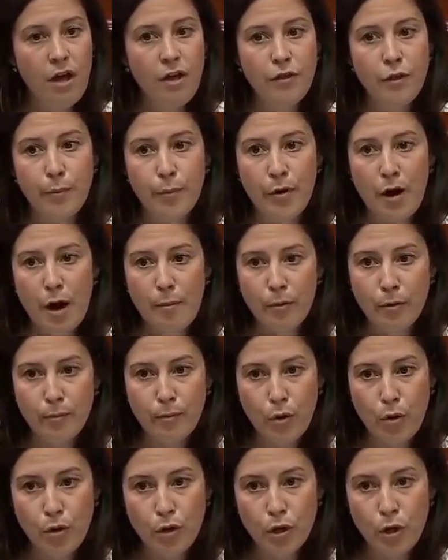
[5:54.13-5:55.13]
the proper
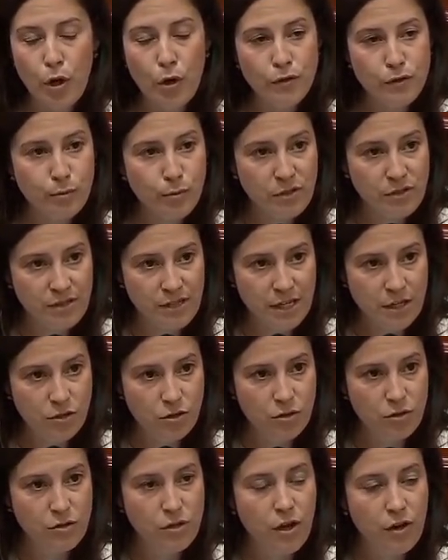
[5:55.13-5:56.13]
protocols and
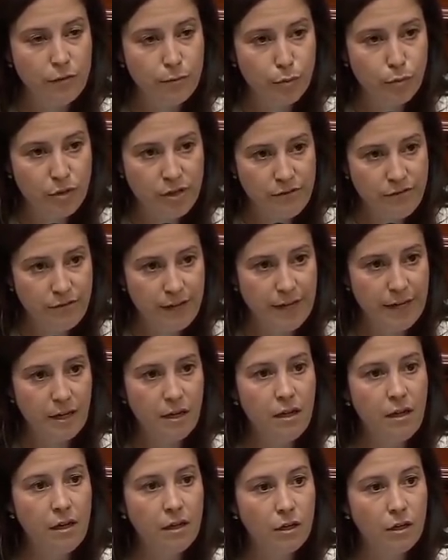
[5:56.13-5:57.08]
procedures of briefing